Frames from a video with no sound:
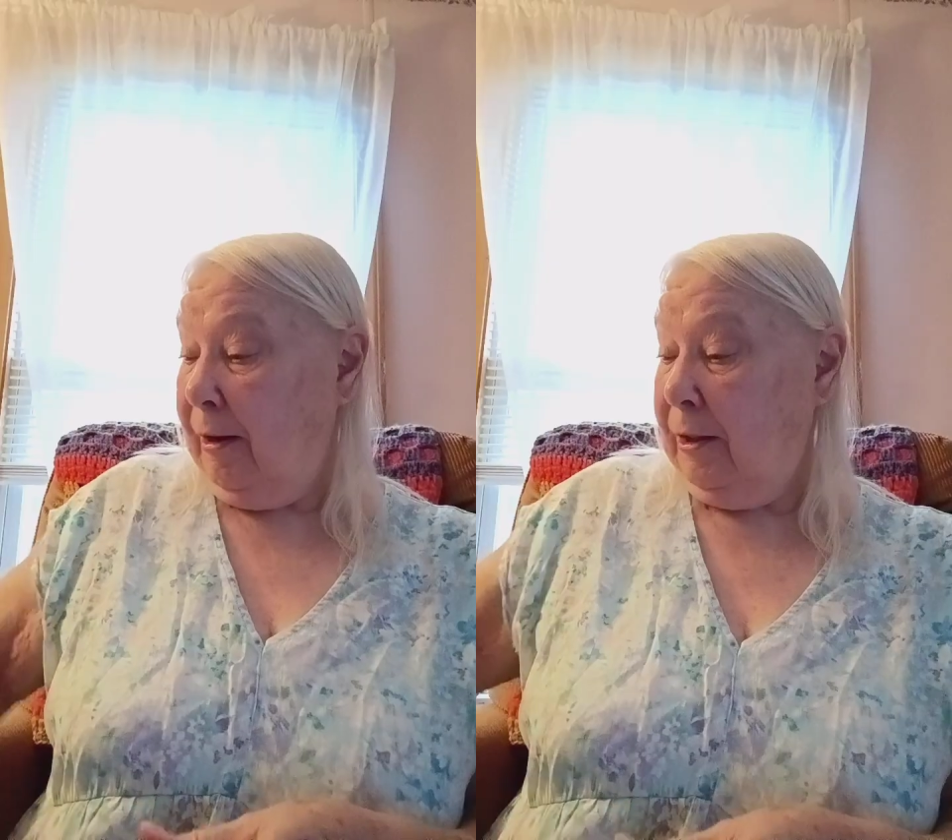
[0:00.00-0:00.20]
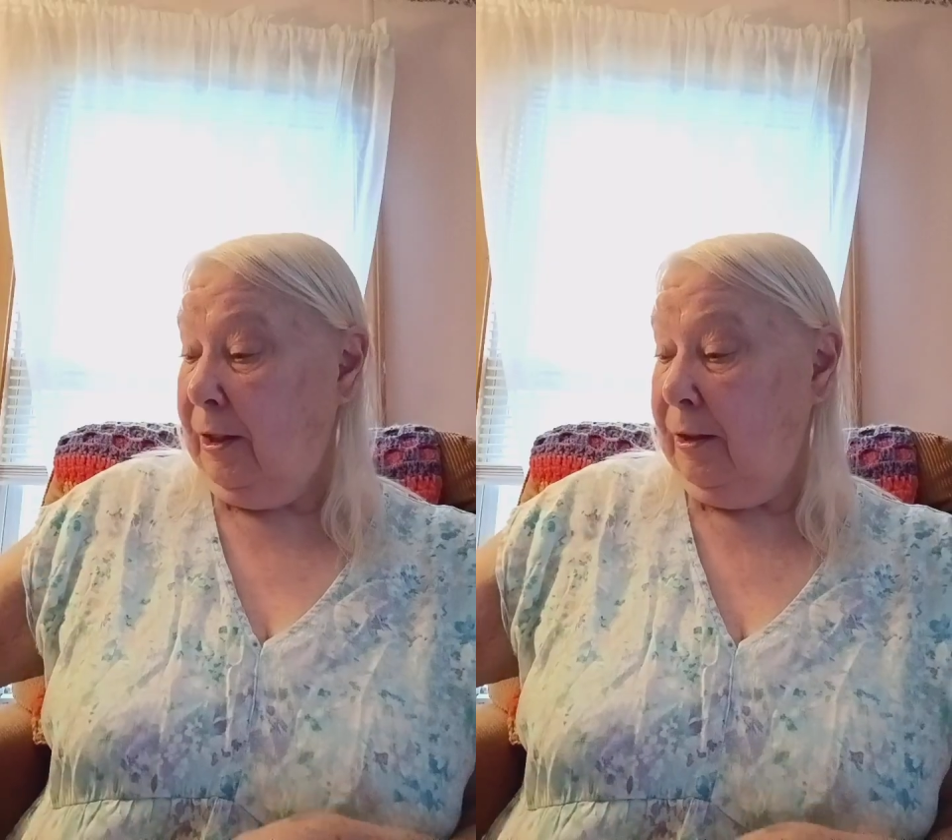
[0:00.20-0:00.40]

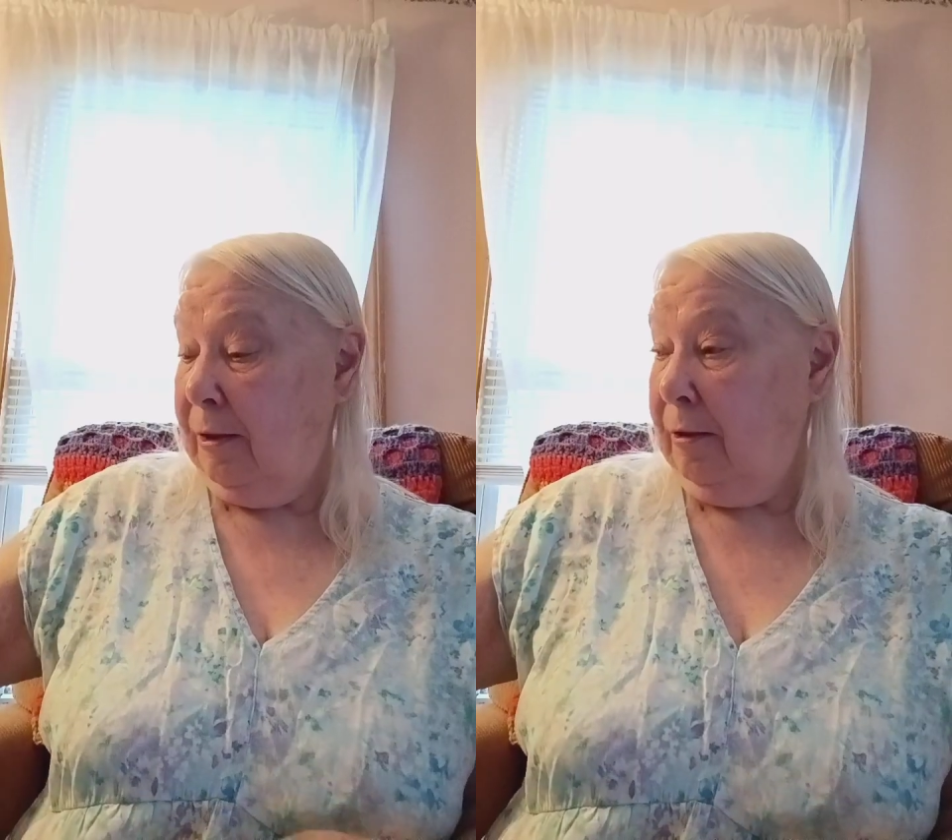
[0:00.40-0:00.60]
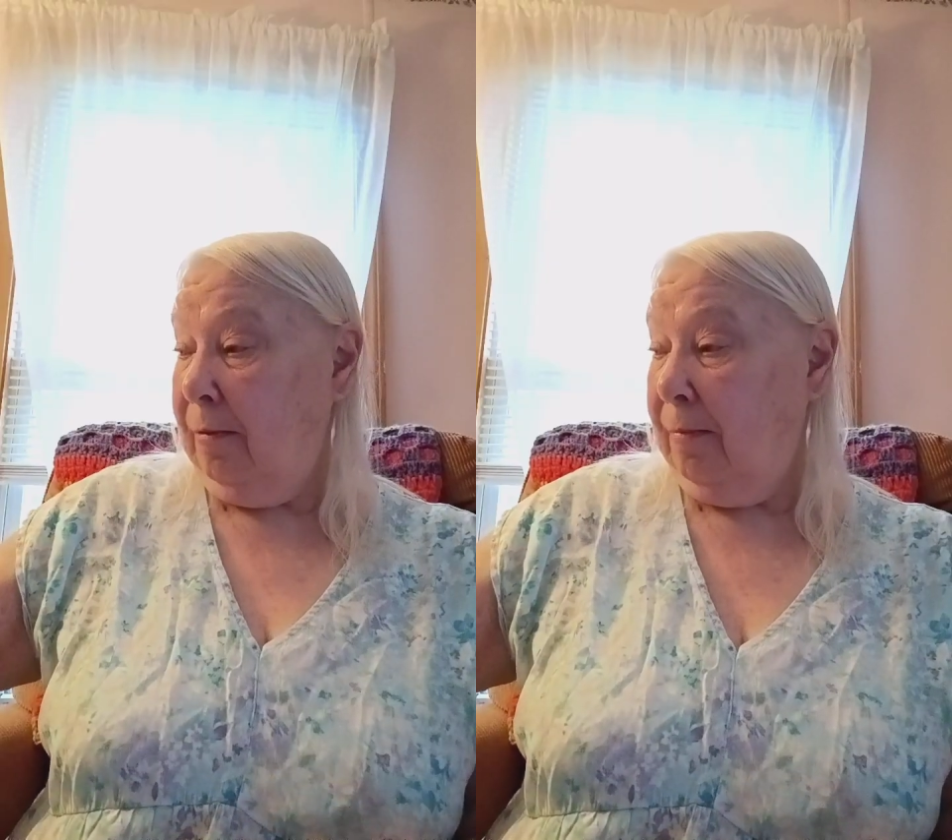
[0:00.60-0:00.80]
didn't
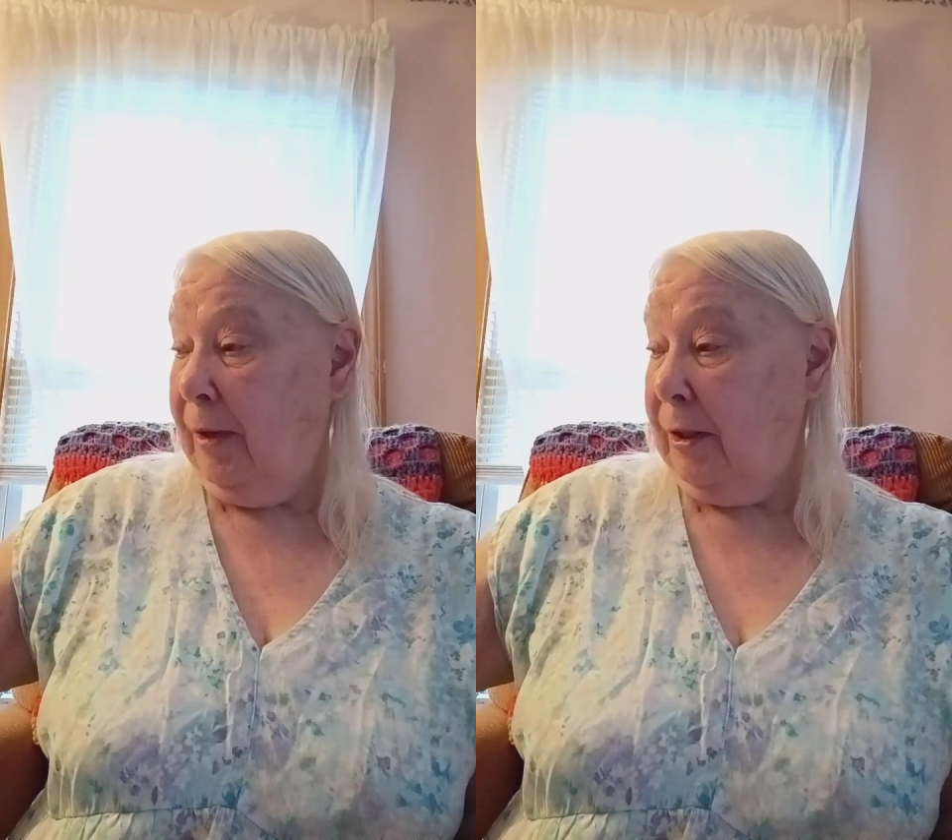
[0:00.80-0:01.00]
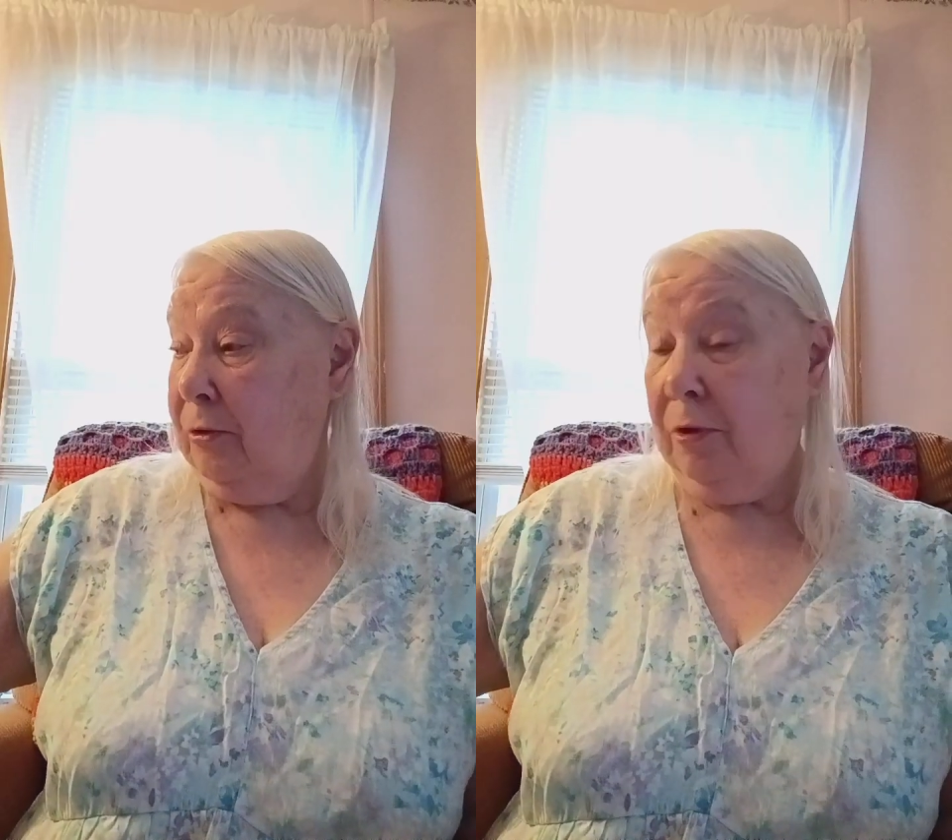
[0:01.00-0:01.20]
dump my
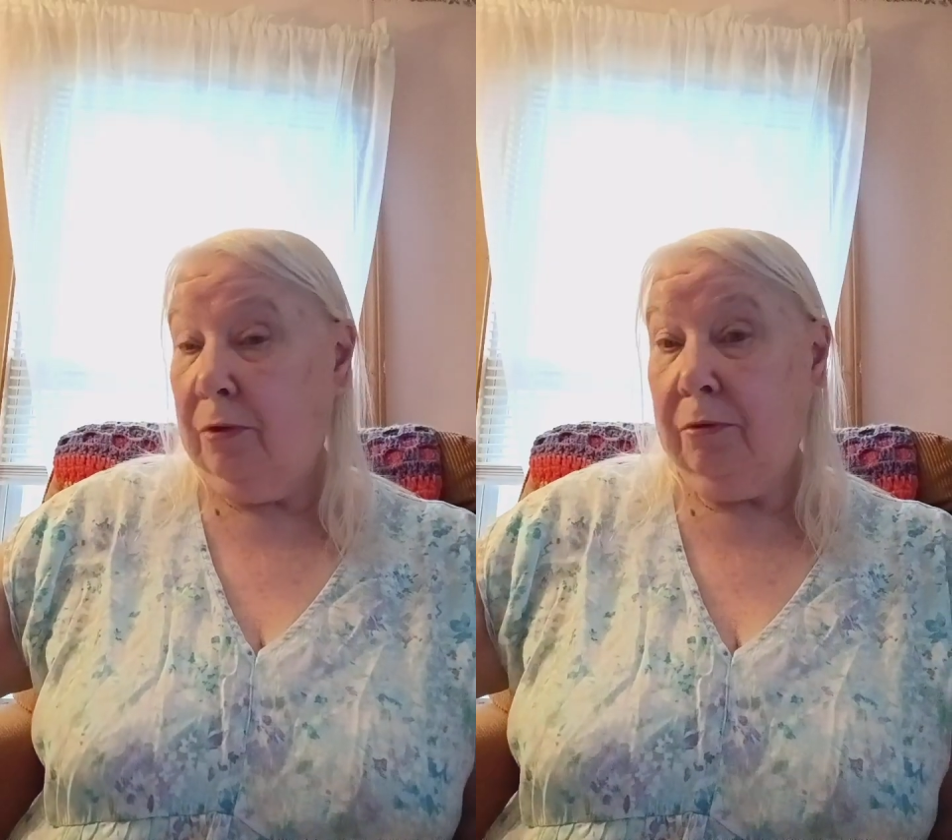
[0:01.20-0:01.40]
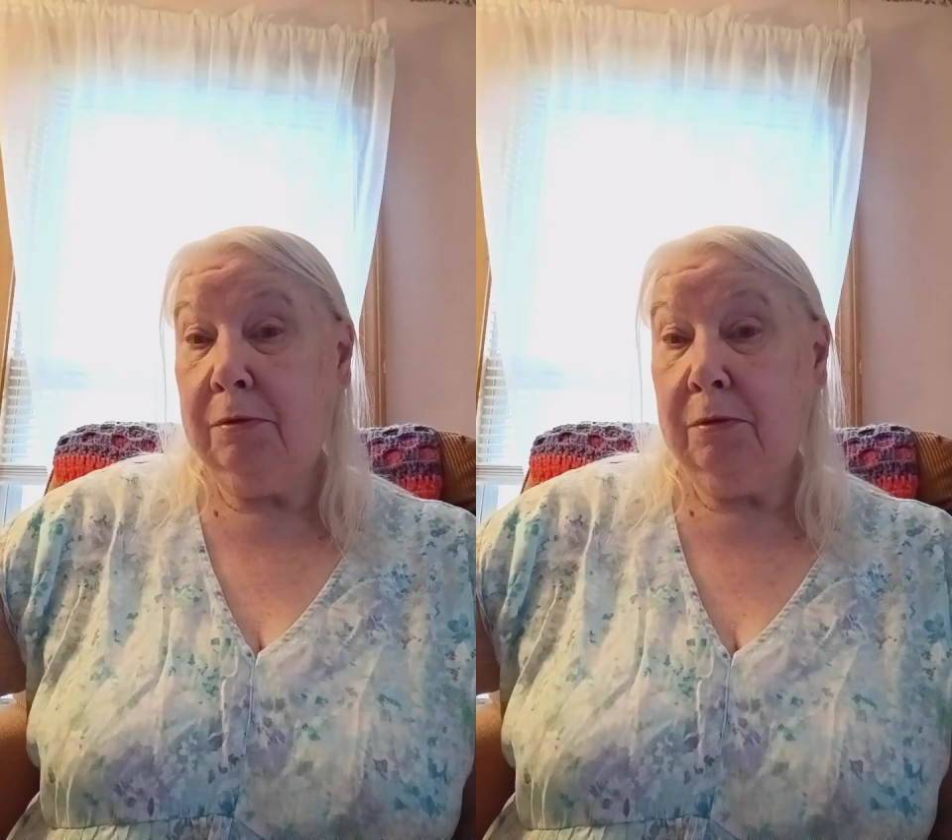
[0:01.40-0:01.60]

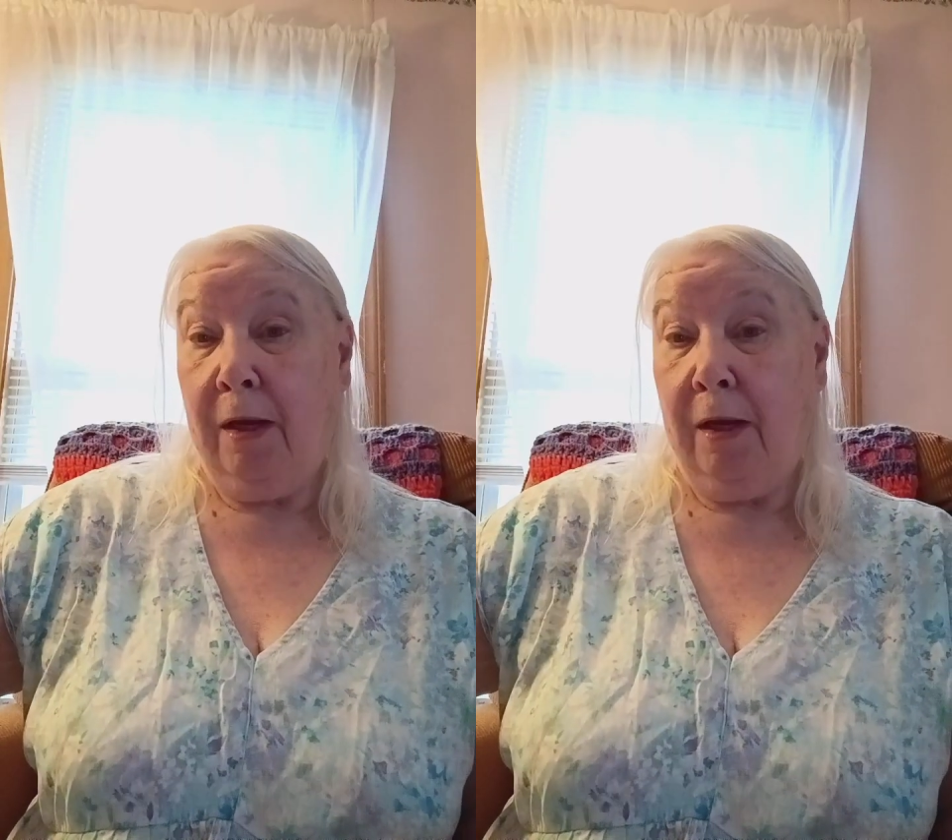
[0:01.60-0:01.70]
drills.